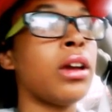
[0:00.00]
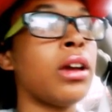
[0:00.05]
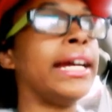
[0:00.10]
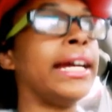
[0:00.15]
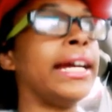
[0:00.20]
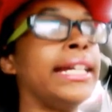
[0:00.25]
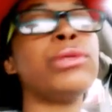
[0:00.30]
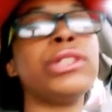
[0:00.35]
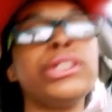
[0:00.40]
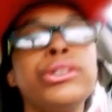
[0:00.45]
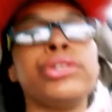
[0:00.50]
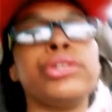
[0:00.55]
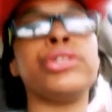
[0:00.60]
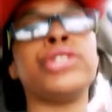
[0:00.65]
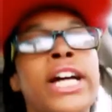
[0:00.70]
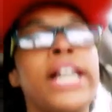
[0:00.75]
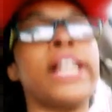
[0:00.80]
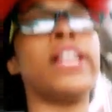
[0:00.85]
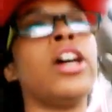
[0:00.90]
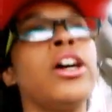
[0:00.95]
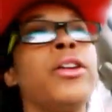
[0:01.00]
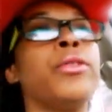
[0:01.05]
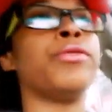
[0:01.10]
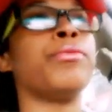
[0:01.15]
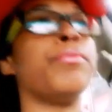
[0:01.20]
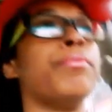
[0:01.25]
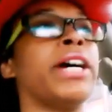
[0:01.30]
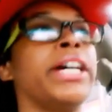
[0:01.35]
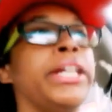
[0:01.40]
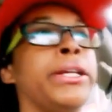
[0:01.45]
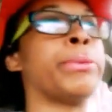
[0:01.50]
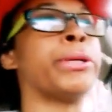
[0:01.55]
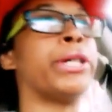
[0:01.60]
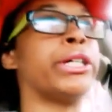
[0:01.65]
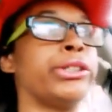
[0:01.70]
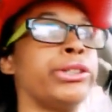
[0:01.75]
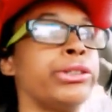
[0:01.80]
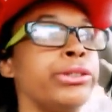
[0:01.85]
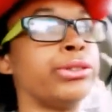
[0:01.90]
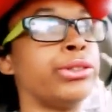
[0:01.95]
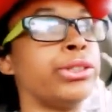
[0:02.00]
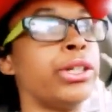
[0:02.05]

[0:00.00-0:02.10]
I did want you to drag along with my depression.